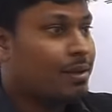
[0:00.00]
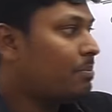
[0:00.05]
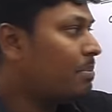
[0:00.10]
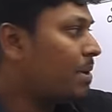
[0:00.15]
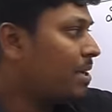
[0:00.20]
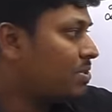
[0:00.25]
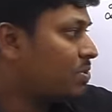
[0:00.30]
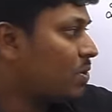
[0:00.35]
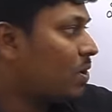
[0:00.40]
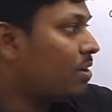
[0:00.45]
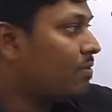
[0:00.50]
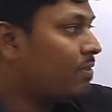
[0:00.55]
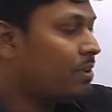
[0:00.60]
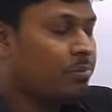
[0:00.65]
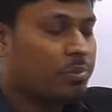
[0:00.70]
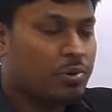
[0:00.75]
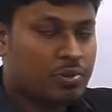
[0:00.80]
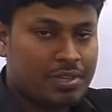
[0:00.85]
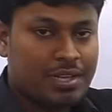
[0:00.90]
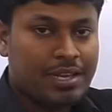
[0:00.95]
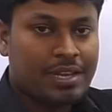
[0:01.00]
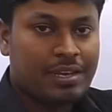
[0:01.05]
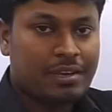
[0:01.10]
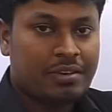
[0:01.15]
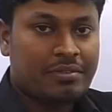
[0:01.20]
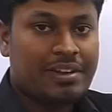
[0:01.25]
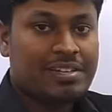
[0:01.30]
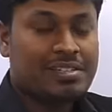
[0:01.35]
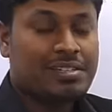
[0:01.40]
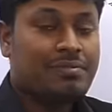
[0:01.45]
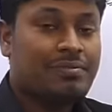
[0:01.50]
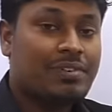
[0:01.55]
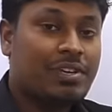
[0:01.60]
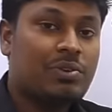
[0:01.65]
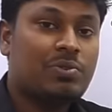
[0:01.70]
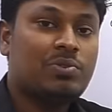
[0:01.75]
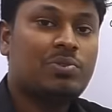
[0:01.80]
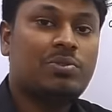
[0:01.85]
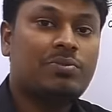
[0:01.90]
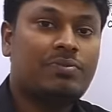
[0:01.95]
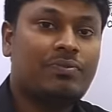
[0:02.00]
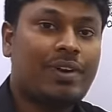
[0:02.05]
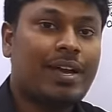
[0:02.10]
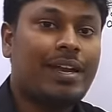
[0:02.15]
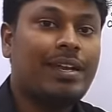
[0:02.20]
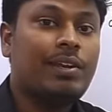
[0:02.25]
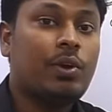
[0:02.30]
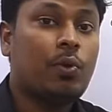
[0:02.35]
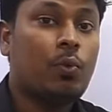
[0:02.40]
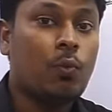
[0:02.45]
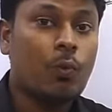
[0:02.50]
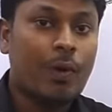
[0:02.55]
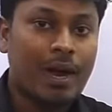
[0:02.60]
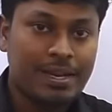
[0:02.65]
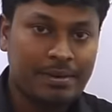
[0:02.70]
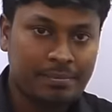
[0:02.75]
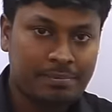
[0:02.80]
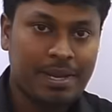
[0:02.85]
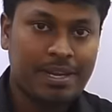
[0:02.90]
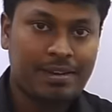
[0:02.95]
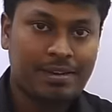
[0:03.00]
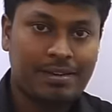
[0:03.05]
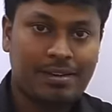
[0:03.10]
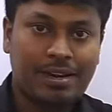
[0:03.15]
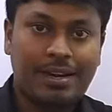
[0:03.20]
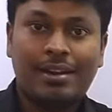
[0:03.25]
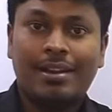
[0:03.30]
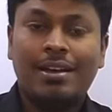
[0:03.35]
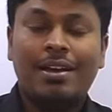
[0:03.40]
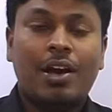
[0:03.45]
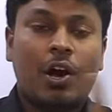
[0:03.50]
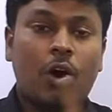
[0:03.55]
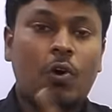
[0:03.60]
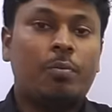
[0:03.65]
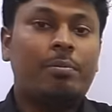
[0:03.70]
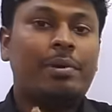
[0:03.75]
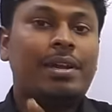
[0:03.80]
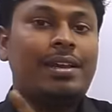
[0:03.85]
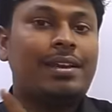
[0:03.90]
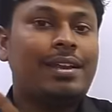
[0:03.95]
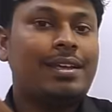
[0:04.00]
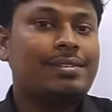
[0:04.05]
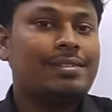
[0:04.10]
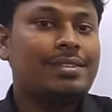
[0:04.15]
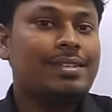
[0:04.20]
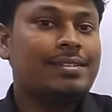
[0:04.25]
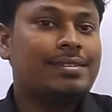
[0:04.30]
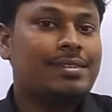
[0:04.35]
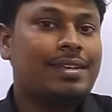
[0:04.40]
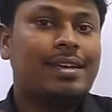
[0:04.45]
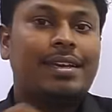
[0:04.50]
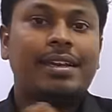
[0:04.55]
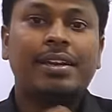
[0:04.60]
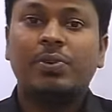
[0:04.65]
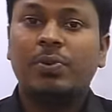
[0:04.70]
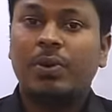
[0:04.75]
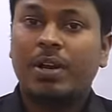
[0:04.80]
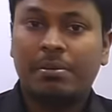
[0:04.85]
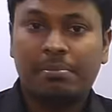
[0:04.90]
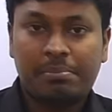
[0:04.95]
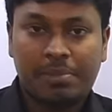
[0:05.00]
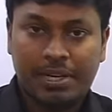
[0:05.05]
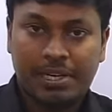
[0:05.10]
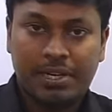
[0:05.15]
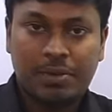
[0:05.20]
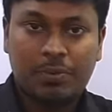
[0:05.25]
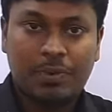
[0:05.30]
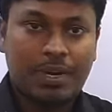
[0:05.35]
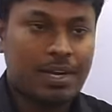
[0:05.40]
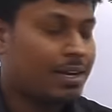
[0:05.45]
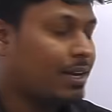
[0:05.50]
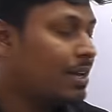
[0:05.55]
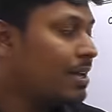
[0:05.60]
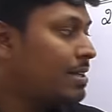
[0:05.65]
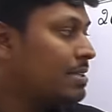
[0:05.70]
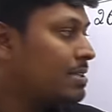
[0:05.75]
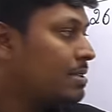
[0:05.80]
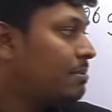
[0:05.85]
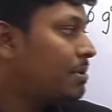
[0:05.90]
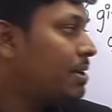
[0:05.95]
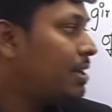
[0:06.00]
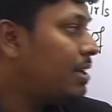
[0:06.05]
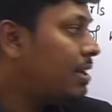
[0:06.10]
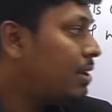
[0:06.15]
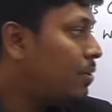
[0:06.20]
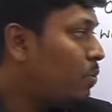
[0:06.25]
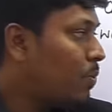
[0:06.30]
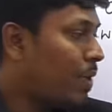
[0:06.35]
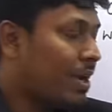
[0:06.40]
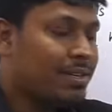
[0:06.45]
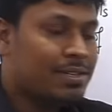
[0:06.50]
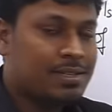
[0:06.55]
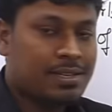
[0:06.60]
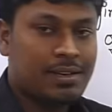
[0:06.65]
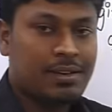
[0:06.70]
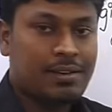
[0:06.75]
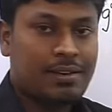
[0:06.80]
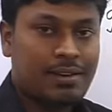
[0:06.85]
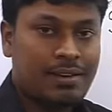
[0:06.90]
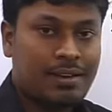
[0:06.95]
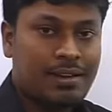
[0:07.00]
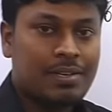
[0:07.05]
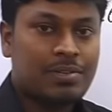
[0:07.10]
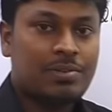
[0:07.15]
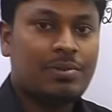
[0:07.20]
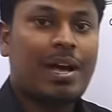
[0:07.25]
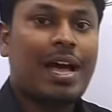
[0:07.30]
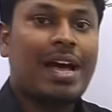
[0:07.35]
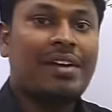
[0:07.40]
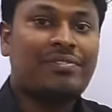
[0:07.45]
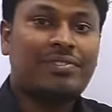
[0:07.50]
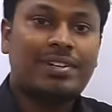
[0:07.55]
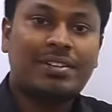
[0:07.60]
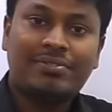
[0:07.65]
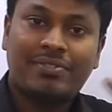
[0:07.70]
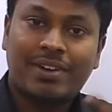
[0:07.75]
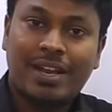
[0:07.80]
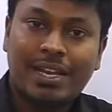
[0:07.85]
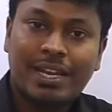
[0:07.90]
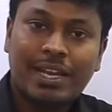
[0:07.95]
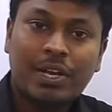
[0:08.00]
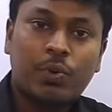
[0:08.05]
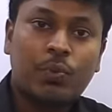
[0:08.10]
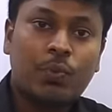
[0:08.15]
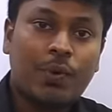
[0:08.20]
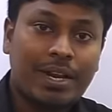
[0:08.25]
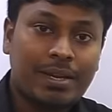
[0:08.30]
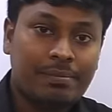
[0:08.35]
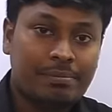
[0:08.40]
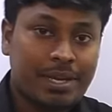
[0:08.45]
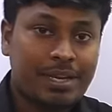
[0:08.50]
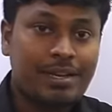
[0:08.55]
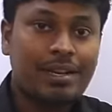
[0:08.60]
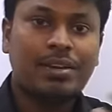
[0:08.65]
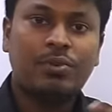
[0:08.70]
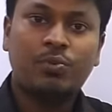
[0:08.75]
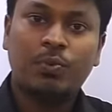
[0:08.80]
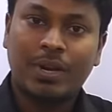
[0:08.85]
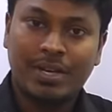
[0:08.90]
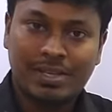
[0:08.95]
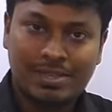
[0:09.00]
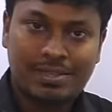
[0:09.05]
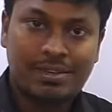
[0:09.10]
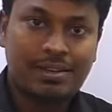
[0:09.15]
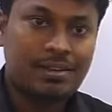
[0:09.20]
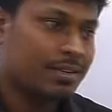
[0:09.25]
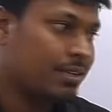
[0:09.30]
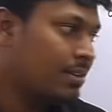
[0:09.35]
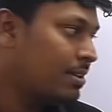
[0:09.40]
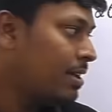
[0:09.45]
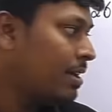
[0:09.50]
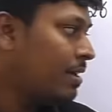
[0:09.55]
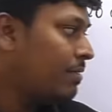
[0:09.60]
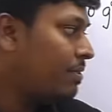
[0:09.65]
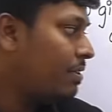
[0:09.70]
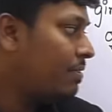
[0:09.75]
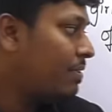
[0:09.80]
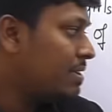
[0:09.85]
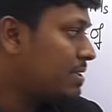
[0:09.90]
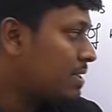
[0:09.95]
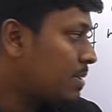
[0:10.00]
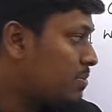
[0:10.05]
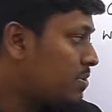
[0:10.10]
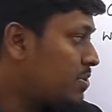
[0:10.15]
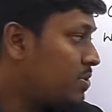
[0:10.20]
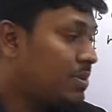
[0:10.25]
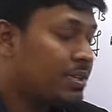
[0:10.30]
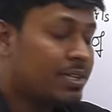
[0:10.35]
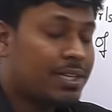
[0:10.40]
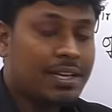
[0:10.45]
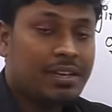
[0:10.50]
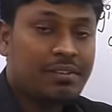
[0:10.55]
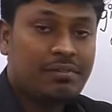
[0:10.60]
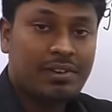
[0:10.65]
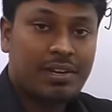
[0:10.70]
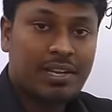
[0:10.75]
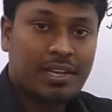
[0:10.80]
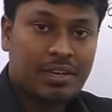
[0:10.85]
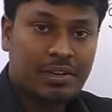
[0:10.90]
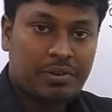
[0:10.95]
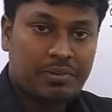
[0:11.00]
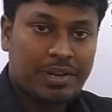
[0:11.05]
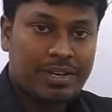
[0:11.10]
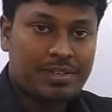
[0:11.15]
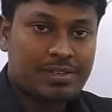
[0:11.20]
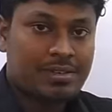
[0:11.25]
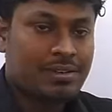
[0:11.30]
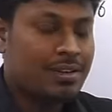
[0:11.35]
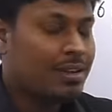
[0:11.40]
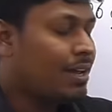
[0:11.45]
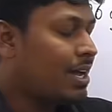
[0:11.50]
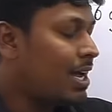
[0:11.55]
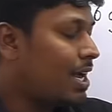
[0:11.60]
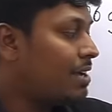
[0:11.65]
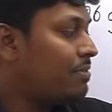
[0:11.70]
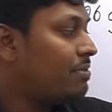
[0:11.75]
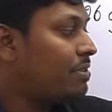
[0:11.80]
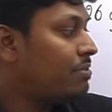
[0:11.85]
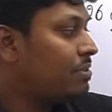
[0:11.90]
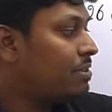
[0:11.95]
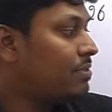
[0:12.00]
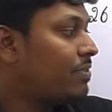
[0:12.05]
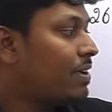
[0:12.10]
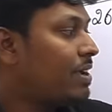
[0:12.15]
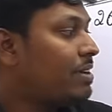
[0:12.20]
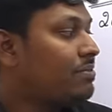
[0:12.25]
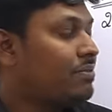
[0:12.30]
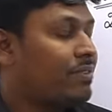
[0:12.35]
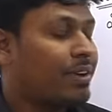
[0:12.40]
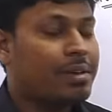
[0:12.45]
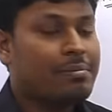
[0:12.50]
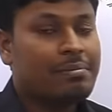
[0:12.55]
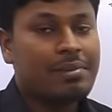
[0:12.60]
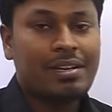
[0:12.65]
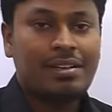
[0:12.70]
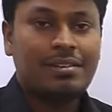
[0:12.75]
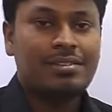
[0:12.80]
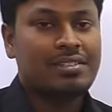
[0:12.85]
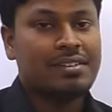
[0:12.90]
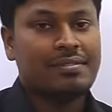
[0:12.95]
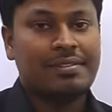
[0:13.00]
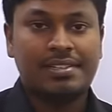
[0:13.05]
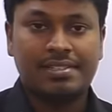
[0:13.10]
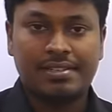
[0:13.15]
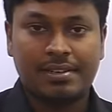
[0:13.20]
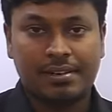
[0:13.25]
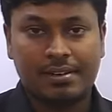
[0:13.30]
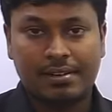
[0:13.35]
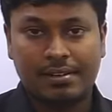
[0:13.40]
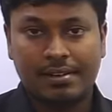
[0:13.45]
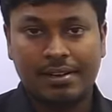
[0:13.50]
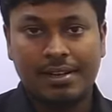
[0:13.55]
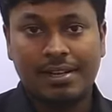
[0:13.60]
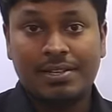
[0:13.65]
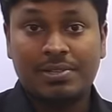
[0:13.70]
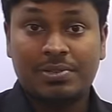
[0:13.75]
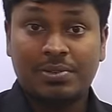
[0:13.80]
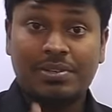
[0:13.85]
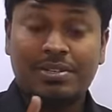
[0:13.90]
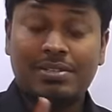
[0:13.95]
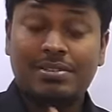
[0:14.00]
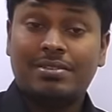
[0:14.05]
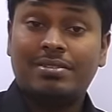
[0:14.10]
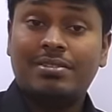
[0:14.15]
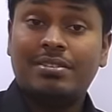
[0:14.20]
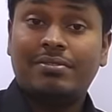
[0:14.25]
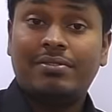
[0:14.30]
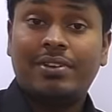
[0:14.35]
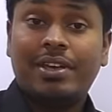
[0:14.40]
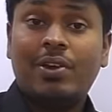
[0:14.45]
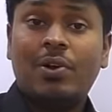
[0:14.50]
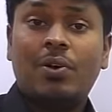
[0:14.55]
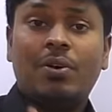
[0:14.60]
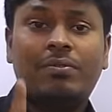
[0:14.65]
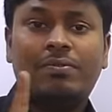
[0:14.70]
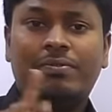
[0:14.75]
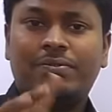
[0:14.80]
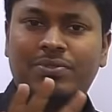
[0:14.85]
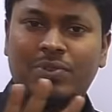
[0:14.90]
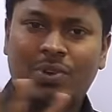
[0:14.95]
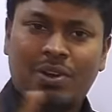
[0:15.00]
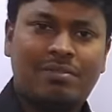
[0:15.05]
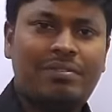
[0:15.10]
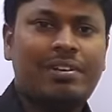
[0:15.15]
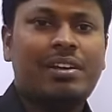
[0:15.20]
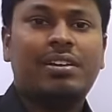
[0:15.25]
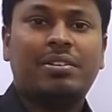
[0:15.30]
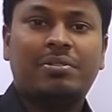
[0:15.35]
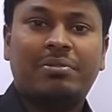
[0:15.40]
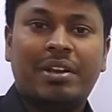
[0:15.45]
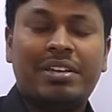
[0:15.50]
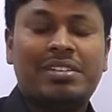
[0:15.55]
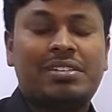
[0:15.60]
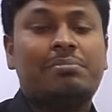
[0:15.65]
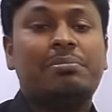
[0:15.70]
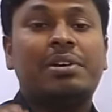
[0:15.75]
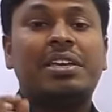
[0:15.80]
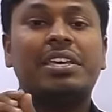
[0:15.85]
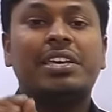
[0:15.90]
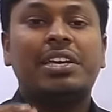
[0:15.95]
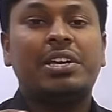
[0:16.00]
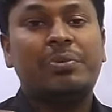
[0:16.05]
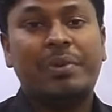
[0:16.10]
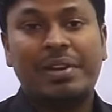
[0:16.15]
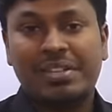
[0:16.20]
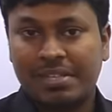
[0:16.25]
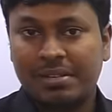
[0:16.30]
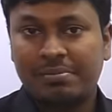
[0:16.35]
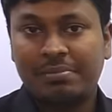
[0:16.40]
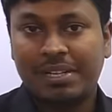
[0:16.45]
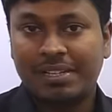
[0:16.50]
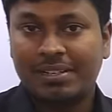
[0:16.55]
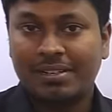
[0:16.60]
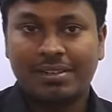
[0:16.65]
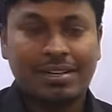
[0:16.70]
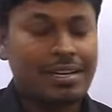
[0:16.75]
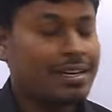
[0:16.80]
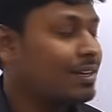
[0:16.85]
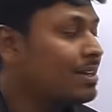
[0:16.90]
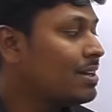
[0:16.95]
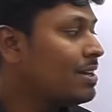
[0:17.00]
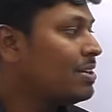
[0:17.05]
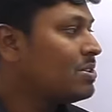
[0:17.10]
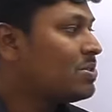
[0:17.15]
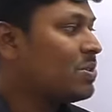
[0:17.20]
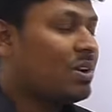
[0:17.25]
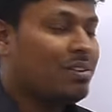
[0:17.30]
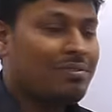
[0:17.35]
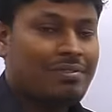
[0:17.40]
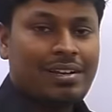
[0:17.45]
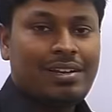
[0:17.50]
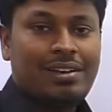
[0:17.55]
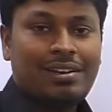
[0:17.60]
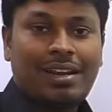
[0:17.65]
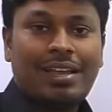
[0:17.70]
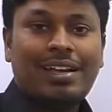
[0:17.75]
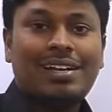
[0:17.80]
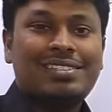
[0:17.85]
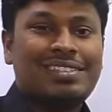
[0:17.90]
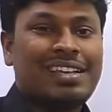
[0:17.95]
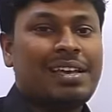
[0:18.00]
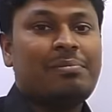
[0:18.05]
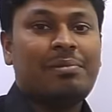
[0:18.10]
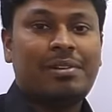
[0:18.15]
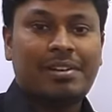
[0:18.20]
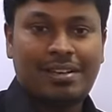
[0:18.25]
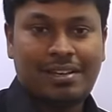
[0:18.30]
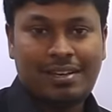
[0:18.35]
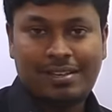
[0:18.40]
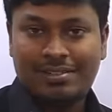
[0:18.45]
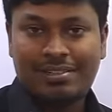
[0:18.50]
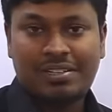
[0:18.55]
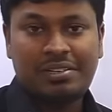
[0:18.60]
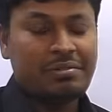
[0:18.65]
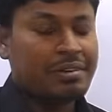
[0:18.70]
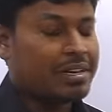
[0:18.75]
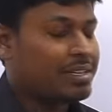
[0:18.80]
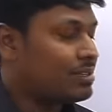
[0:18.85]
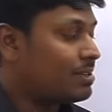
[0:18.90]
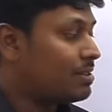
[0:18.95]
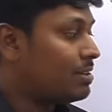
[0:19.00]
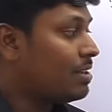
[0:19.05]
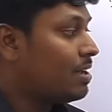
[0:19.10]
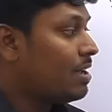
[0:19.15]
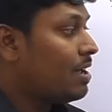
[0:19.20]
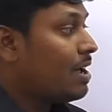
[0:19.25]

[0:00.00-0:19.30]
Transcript: By solving both the equation, we used to find one man, right? How many days he is taking to complete a work. Similarly, one children. So after finding one man and one children, we will substitute in the given equation and we will find 5 men and 7 children. So this is the way of solving a question by equation method, right? Solving like a simultaneous equation.